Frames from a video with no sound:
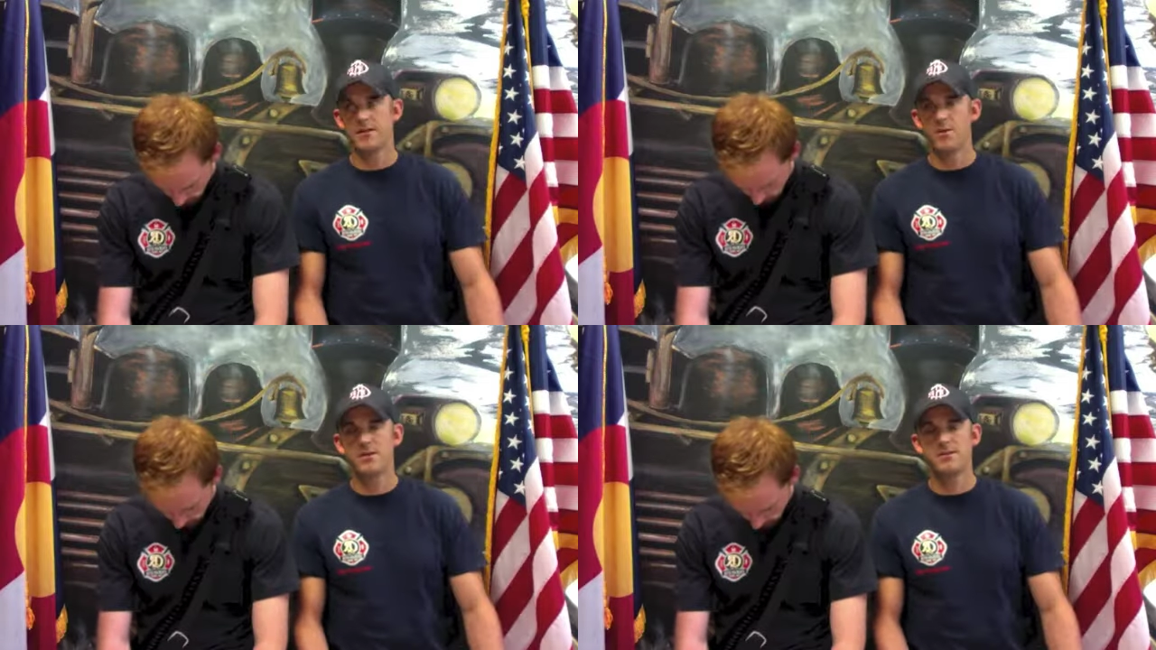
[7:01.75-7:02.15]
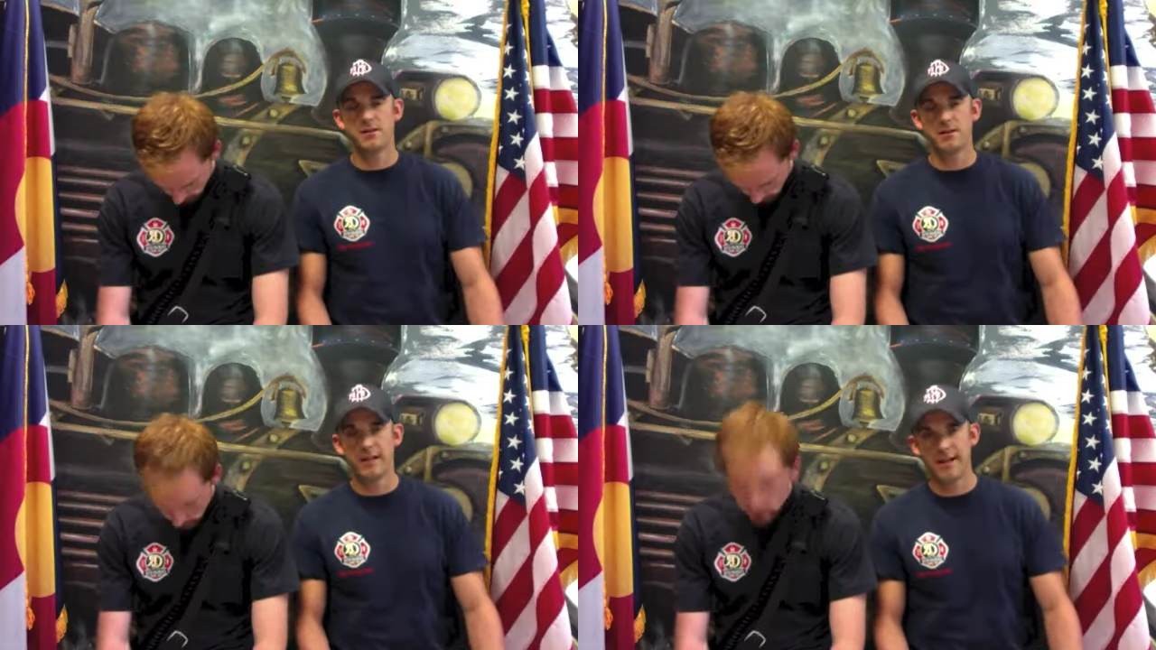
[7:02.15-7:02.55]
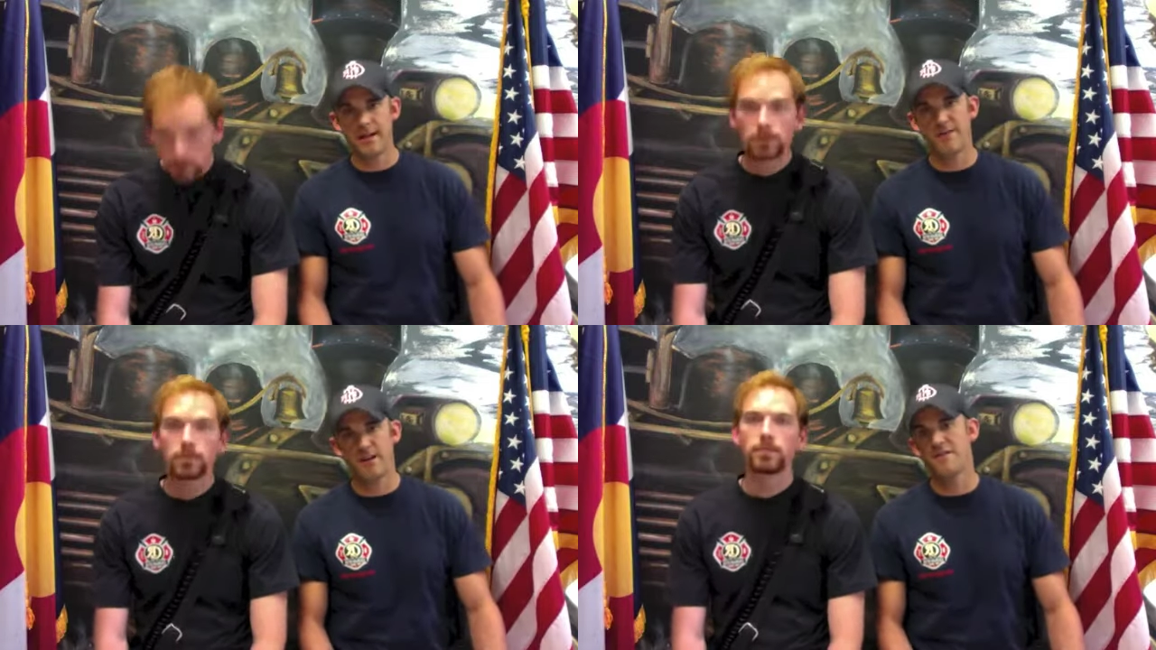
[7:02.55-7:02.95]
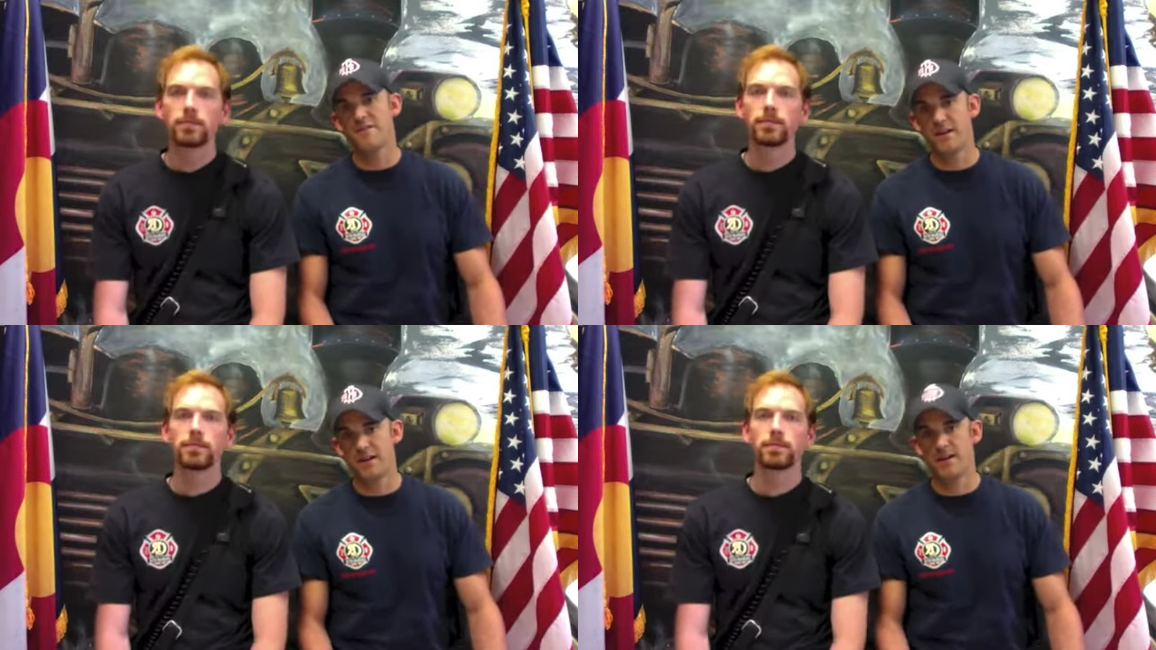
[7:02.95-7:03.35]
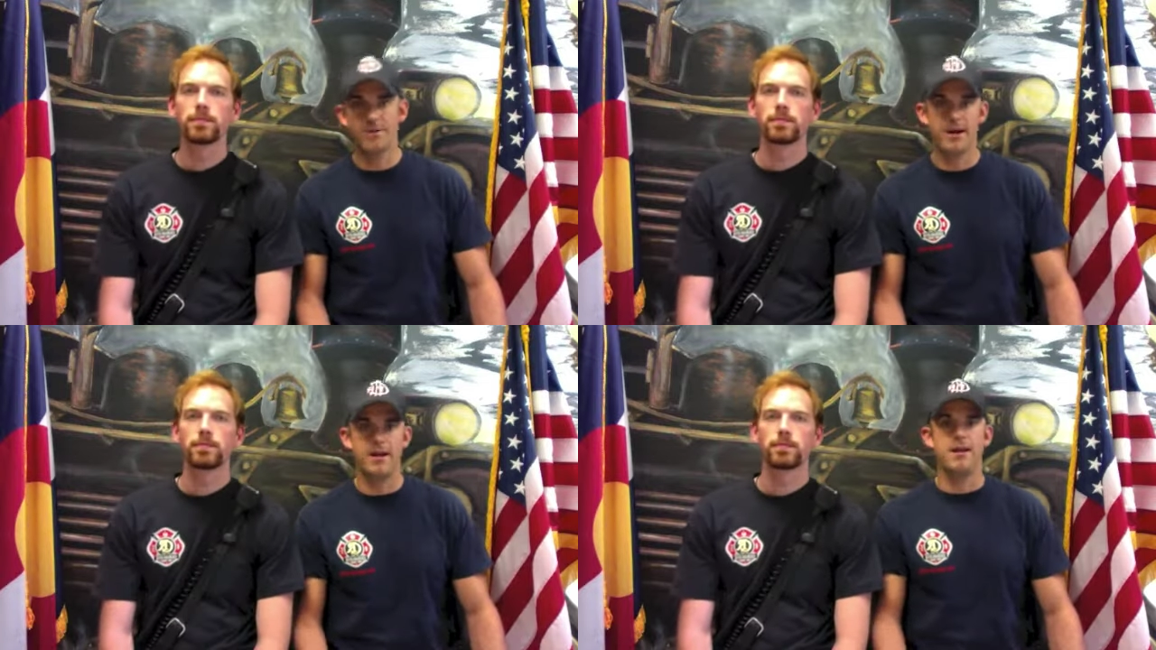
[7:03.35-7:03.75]
Speaker 1: We still like very funny
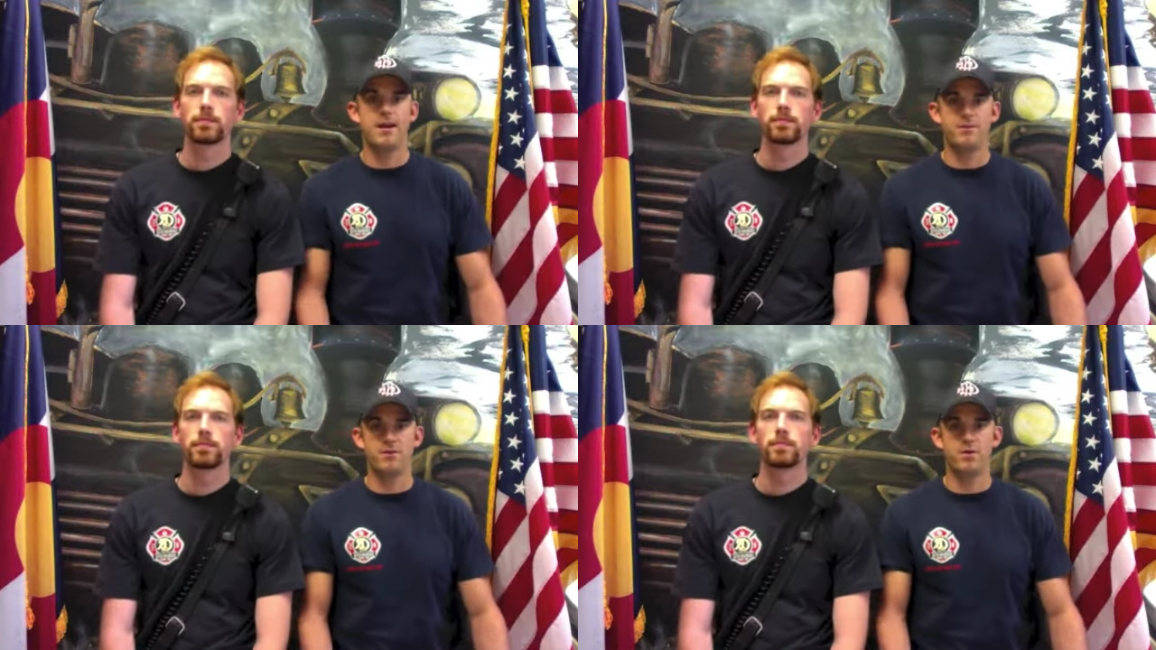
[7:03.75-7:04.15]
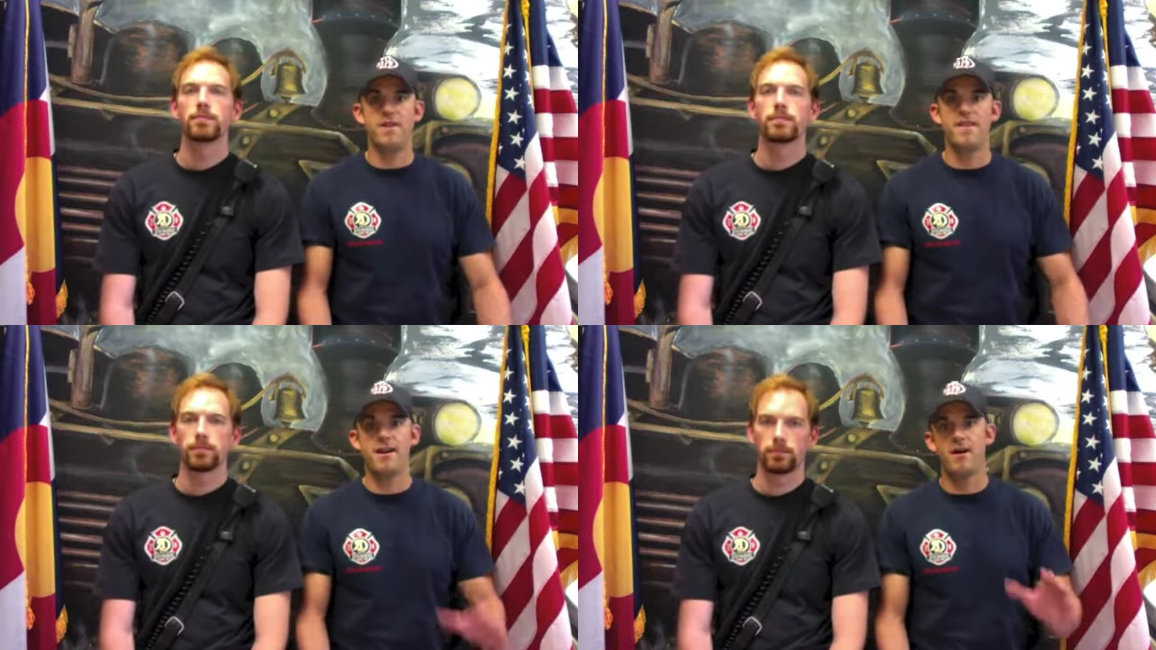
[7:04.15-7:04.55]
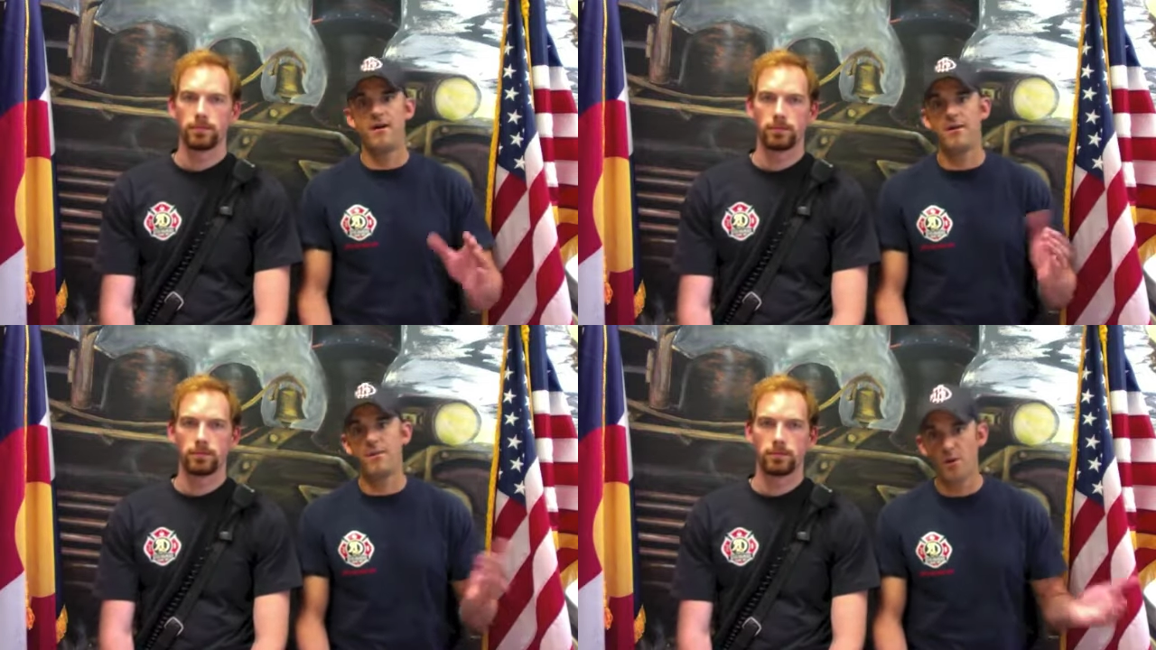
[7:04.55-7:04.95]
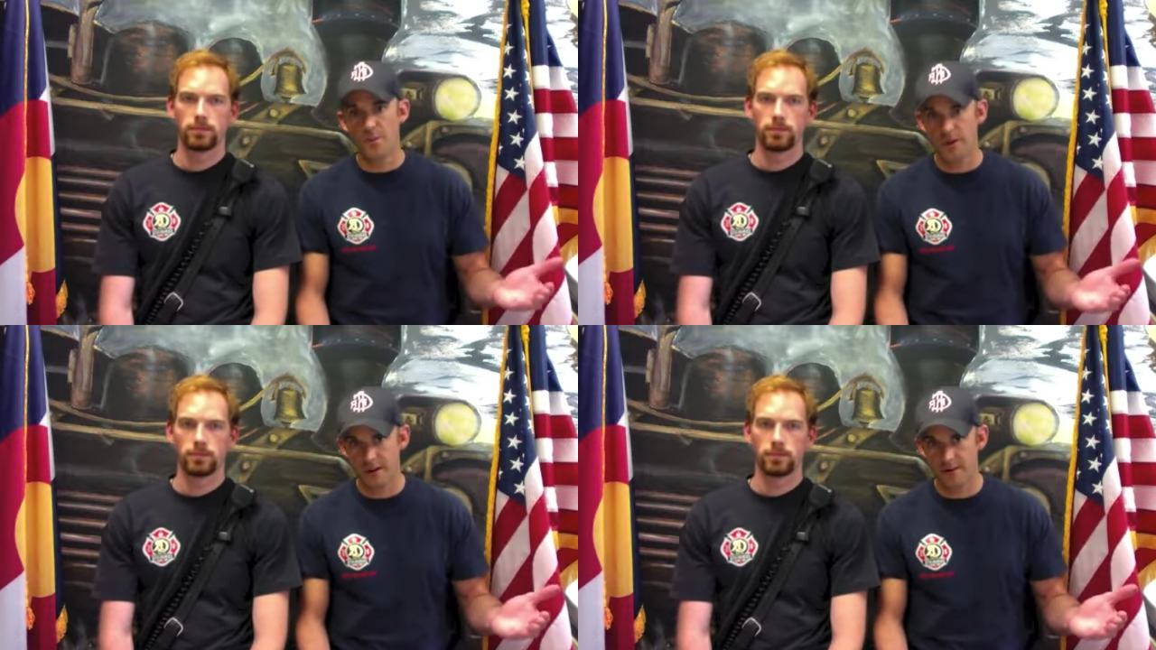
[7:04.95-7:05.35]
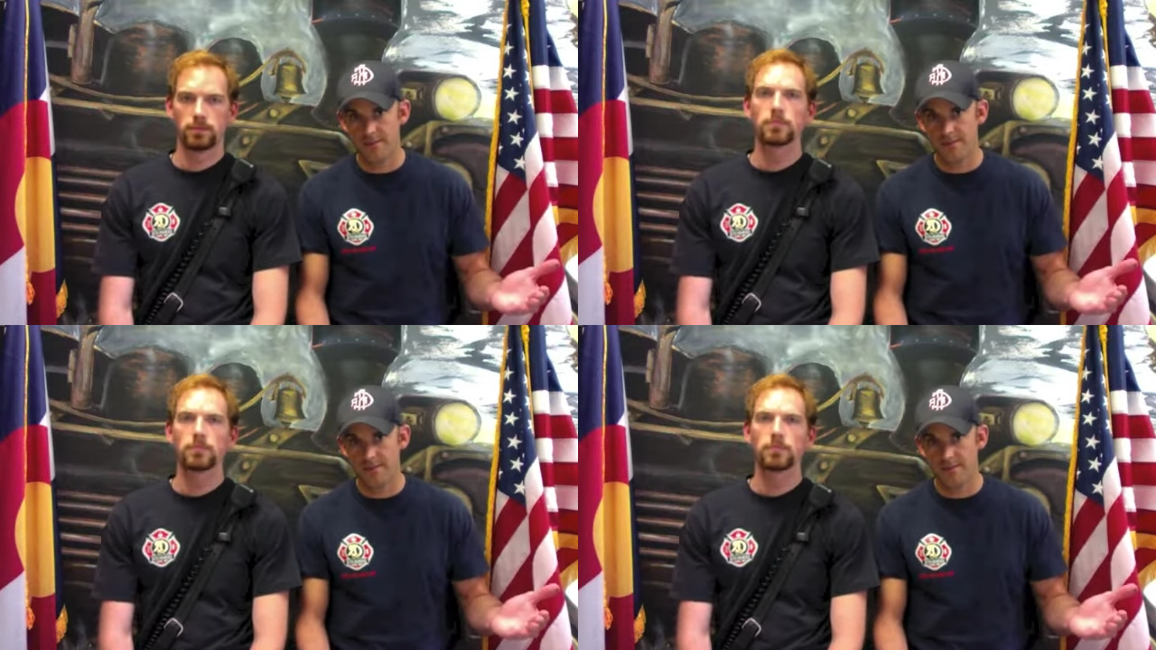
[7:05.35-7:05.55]
command names when they are appropriate.